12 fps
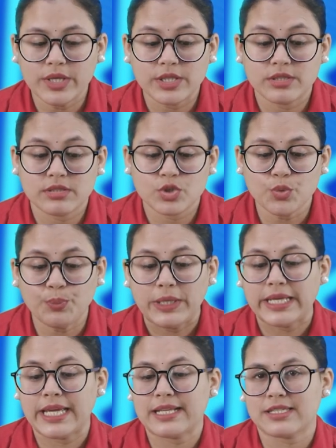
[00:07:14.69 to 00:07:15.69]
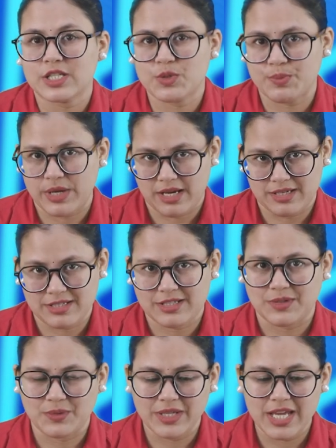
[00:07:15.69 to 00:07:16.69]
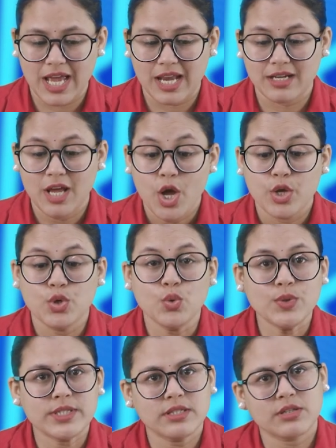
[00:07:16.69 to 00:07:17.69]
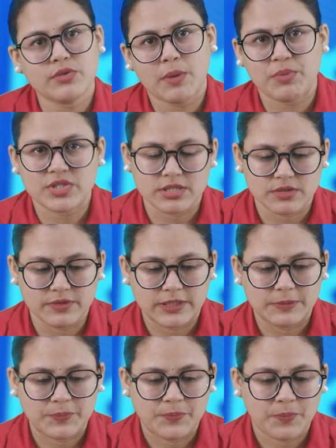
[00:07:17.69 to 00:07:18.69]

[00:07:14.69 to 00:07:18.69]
It duplicates a sprite. Okay, and use it repetitively.